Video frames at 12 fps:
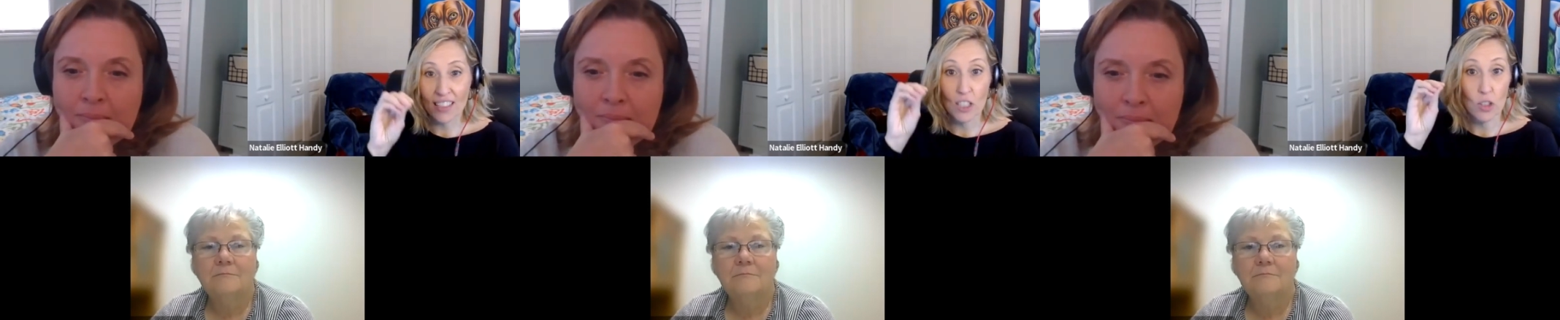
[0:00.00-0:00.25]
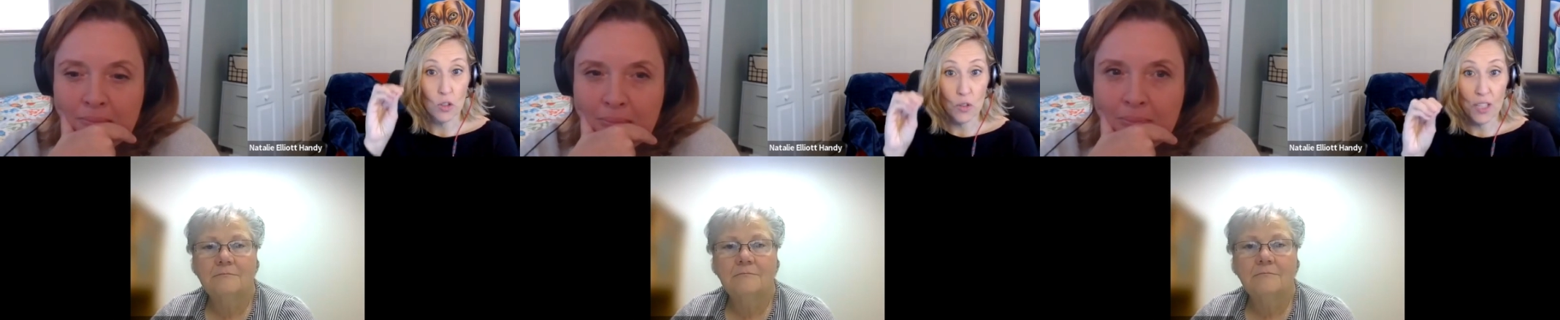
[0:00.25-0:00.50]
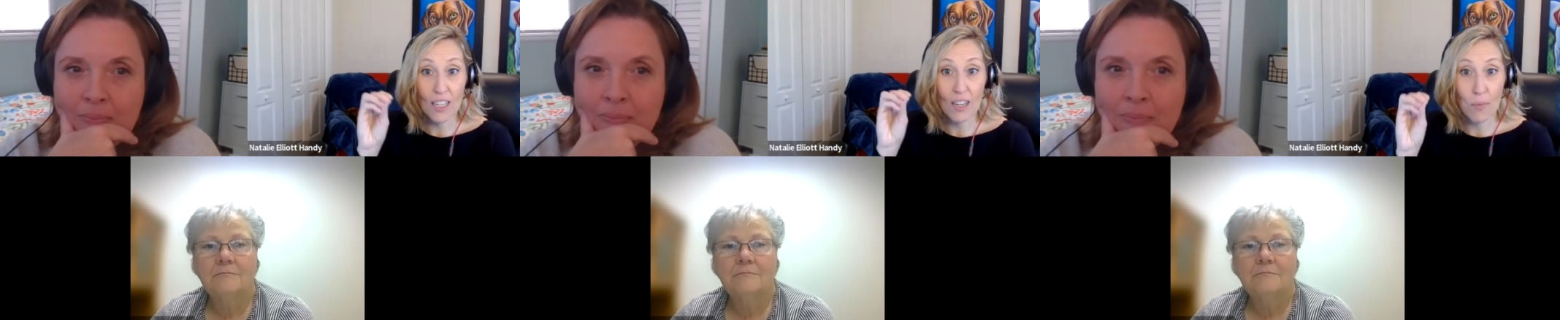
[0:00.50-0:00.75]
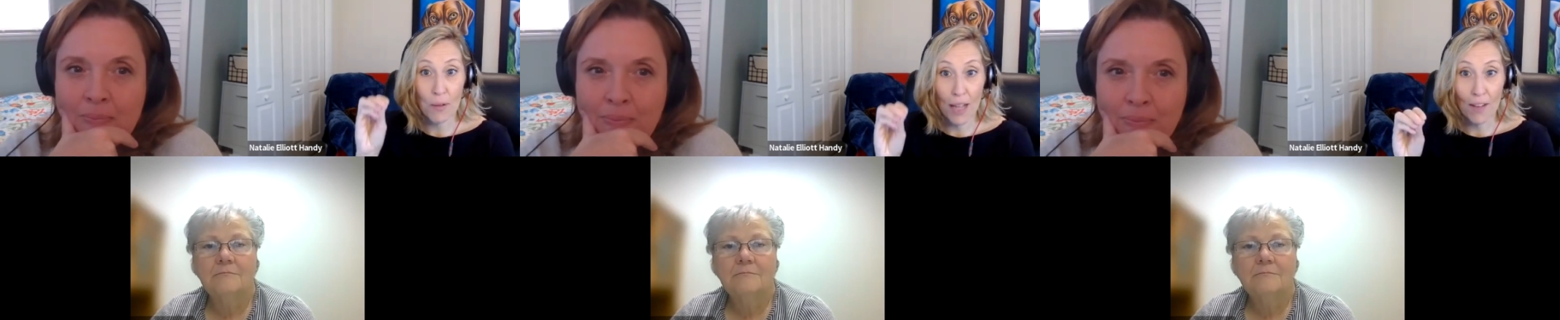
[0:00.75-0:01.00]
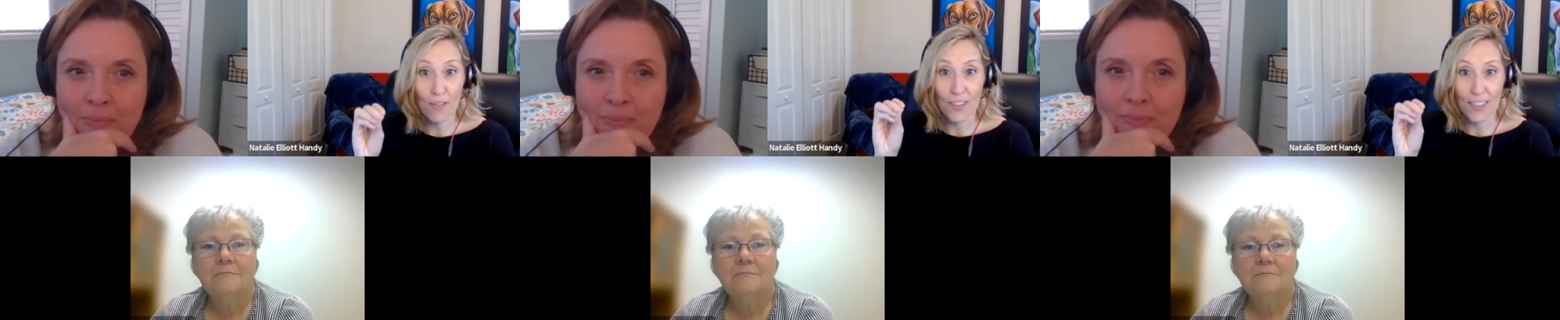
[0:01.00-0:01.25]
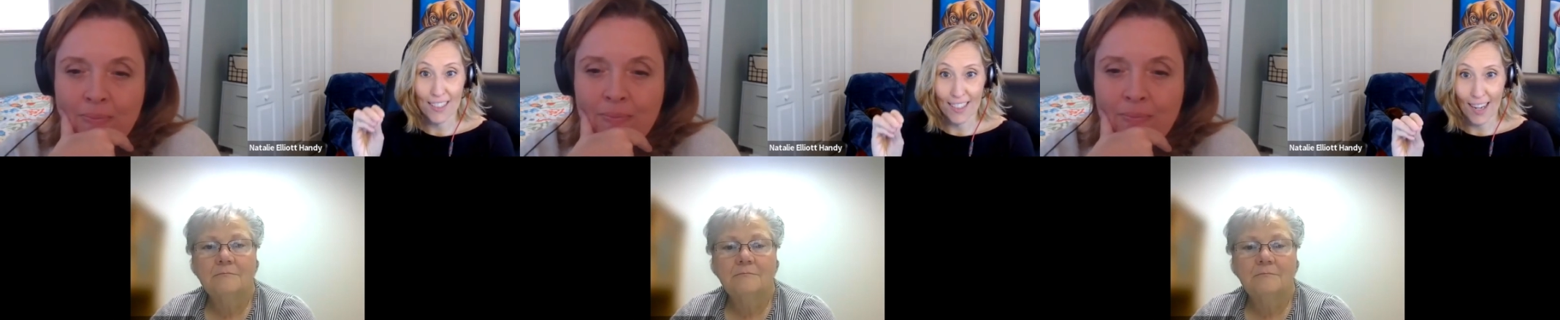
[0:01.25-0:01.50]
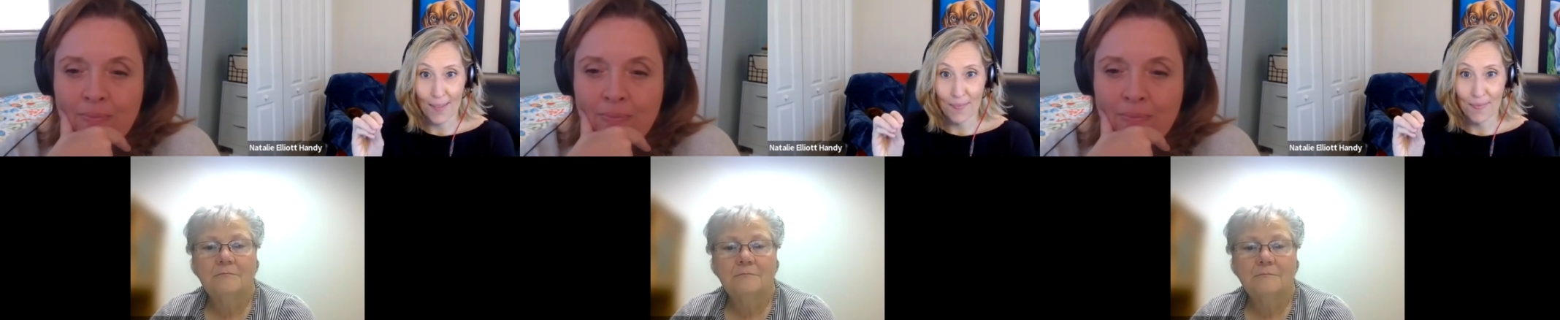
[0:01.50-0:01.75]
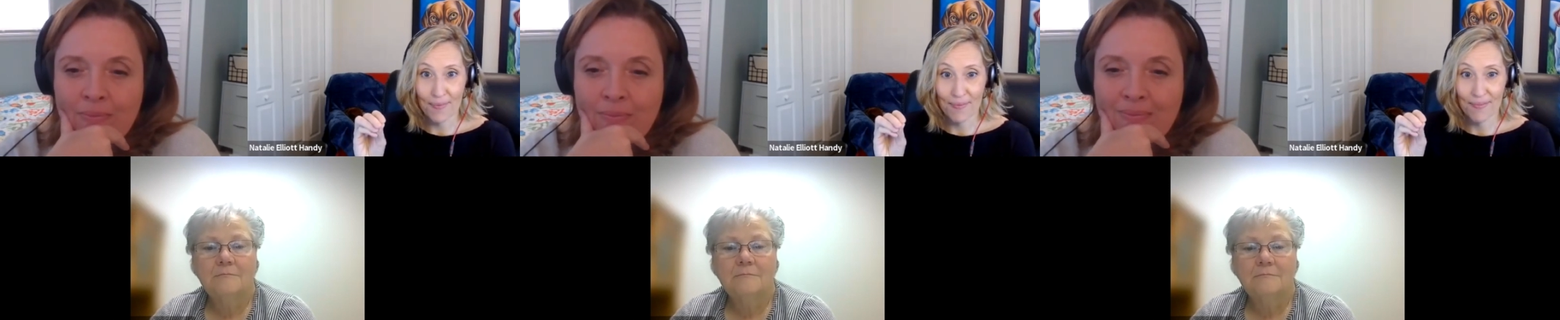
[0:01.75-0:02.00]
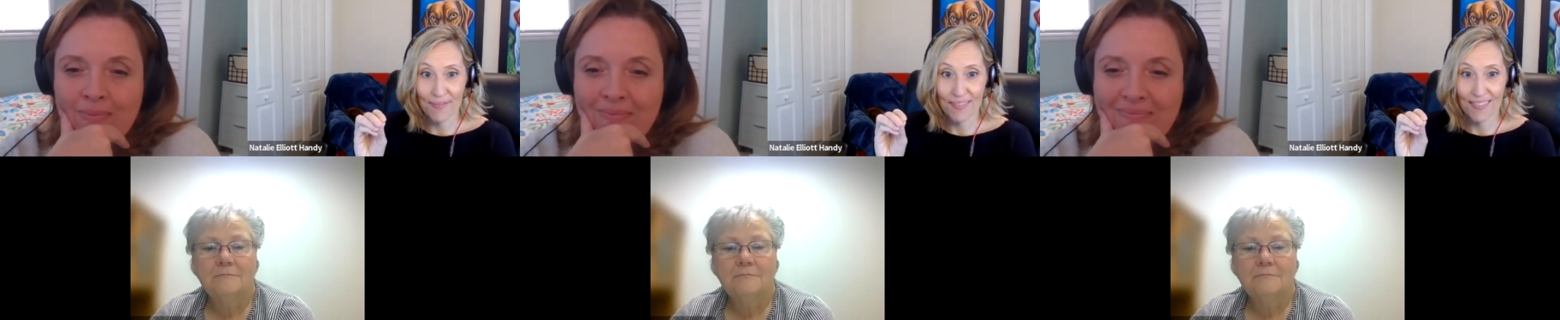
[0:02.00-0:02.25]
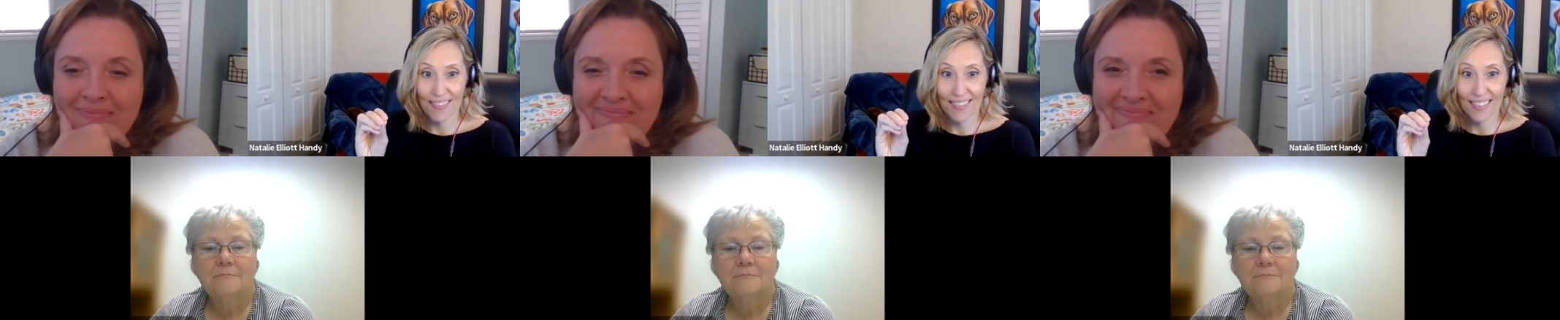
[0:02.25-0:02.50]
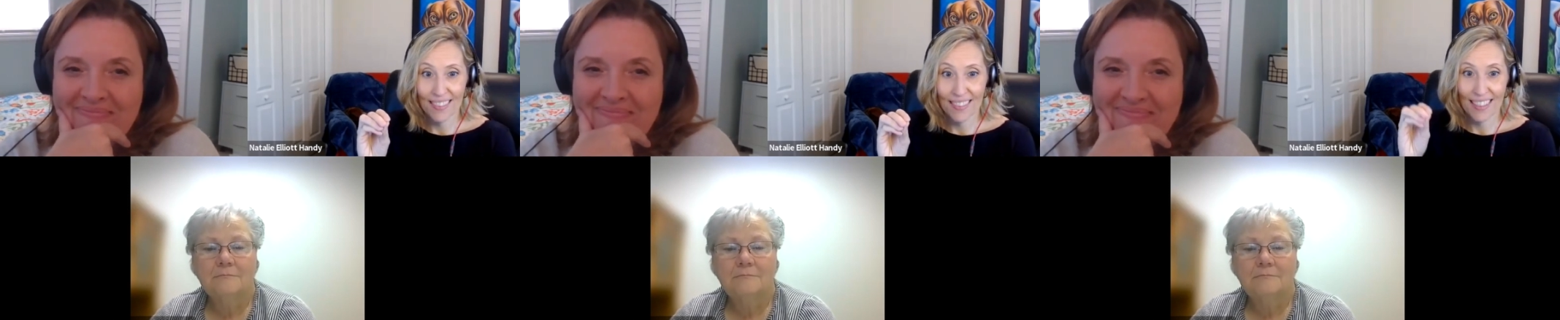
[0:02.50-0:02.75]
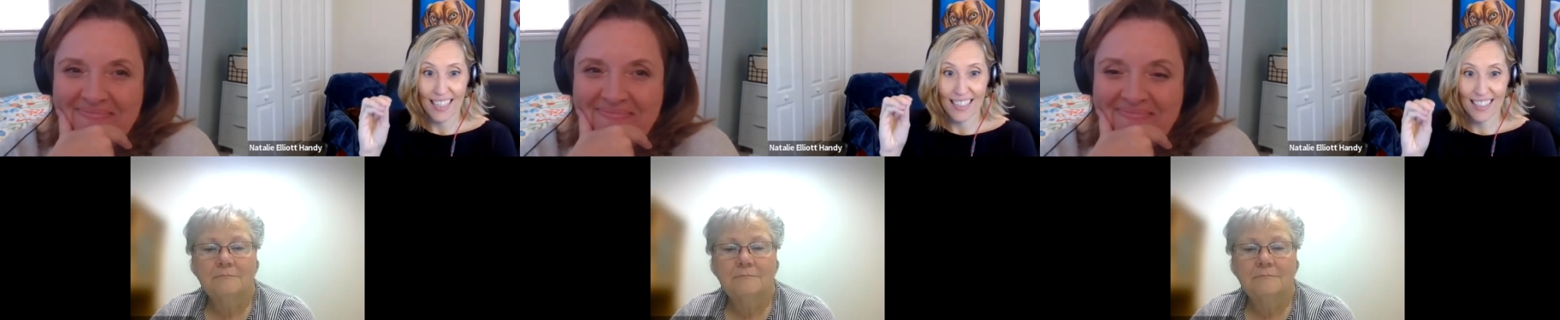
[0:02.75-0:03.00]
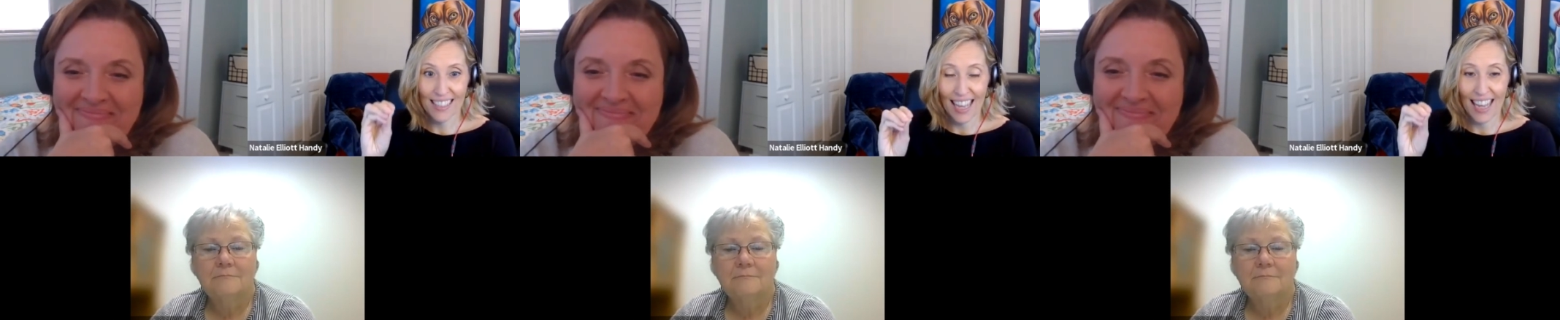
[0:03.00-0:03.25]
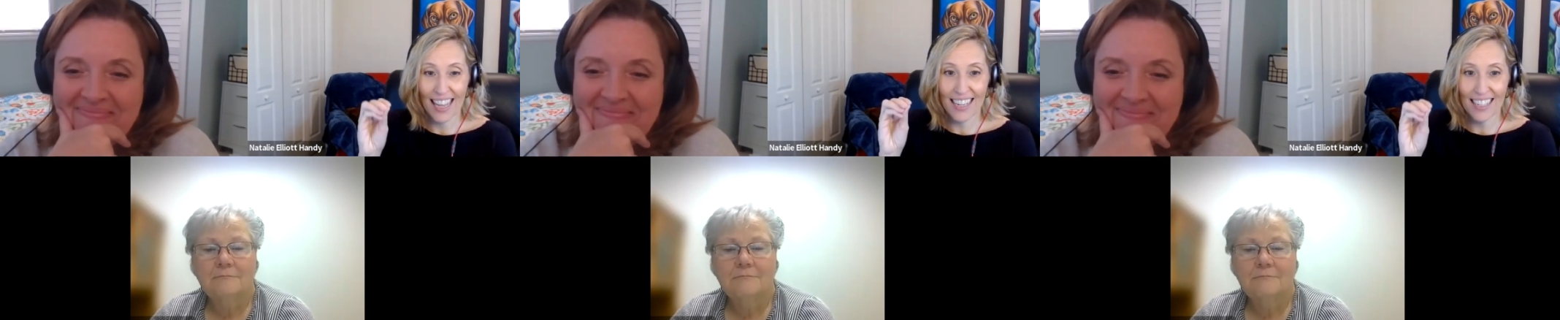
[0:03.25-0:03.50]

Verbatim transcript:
Speaker 1: that you didn't apply for the job that's that